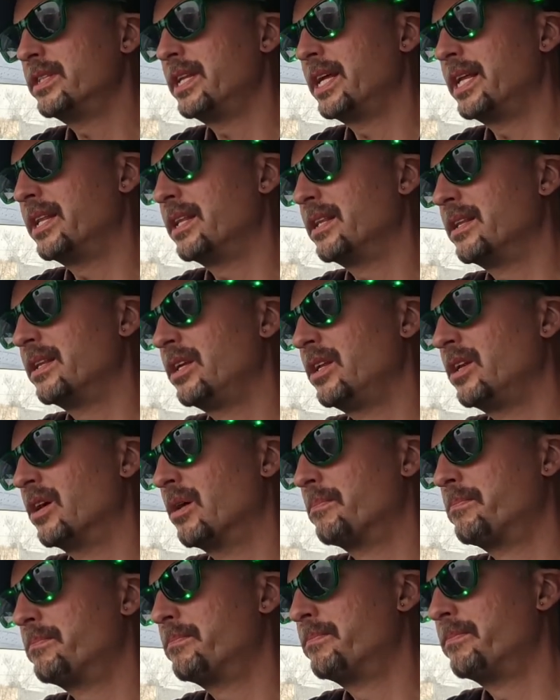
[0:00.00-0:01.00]
And then, you
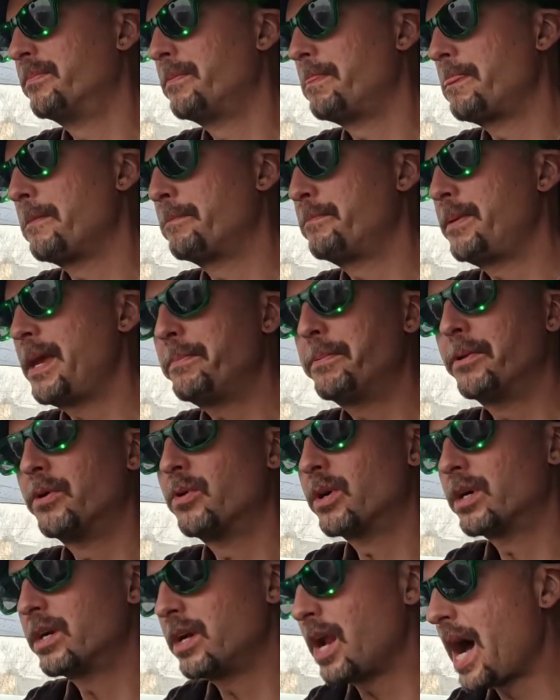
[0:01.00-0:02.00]
know, people
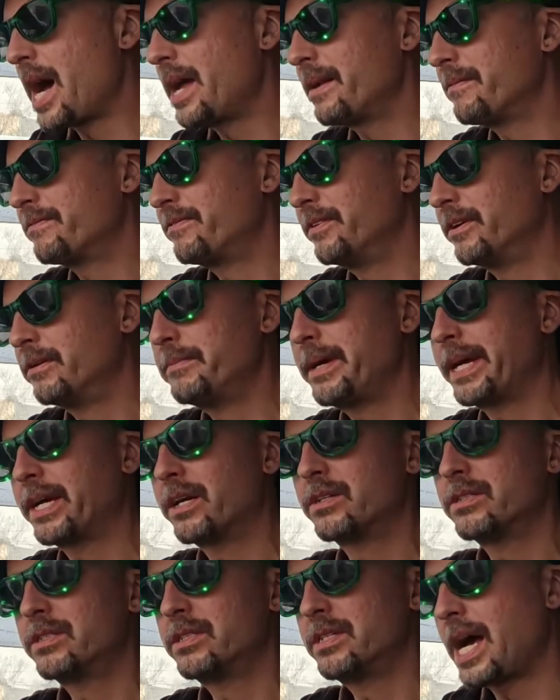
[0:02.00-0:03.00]
who are not
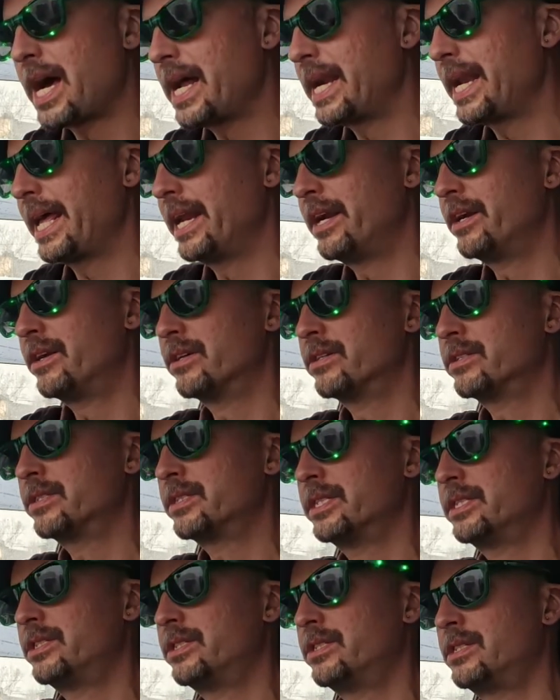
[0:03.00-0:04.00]
filmmakers, not
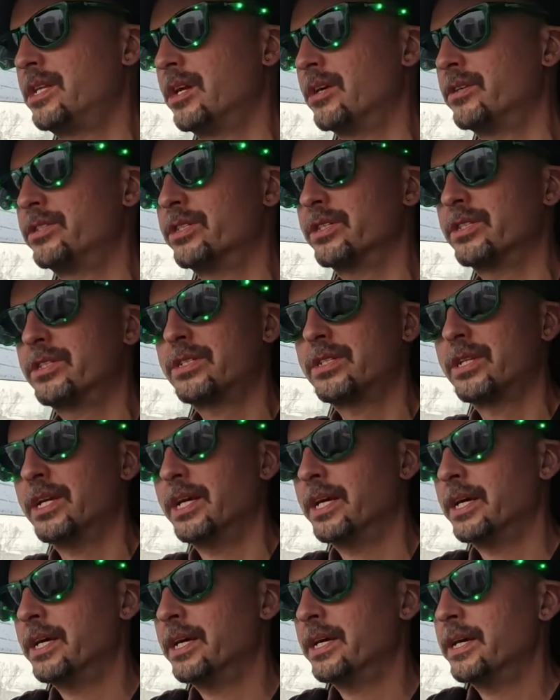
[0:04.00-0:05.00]
editors, they're just
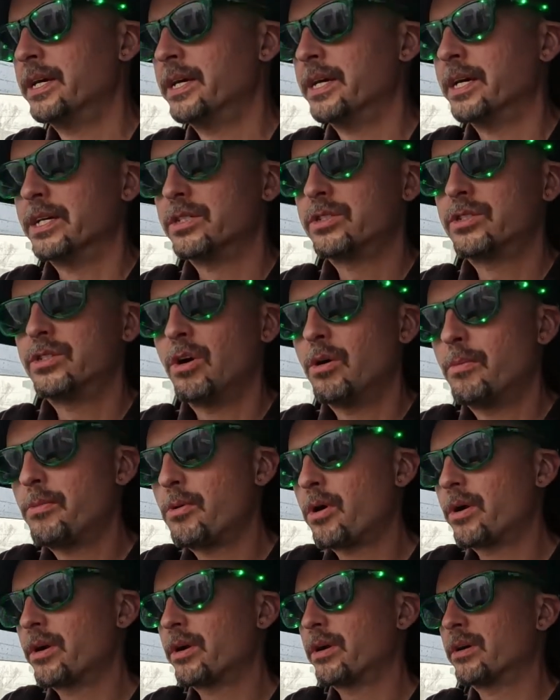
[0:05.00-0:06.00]
a
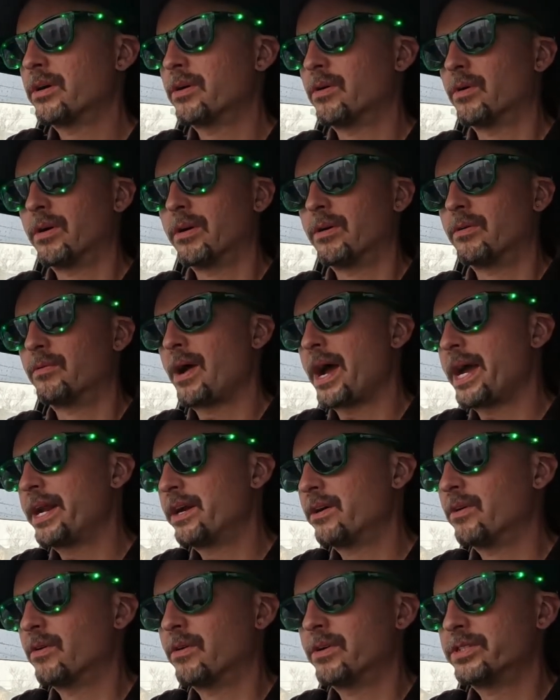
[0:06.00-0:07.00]
snowboarder or a
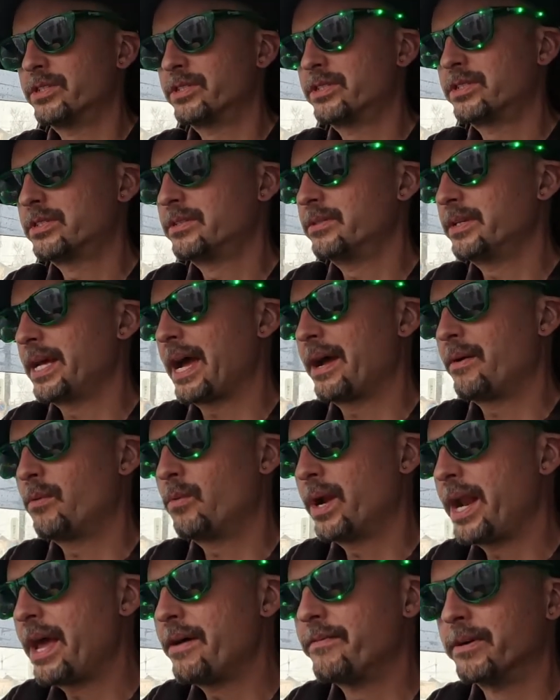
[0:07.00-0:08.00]
writer or just
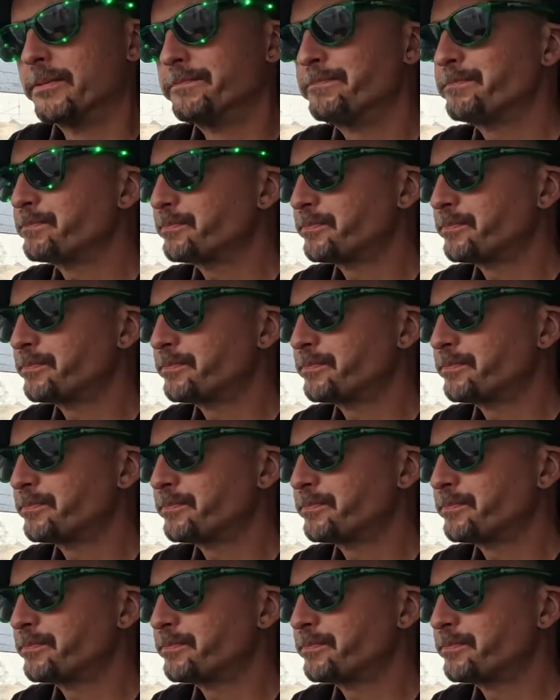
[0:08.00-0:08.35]
whatever.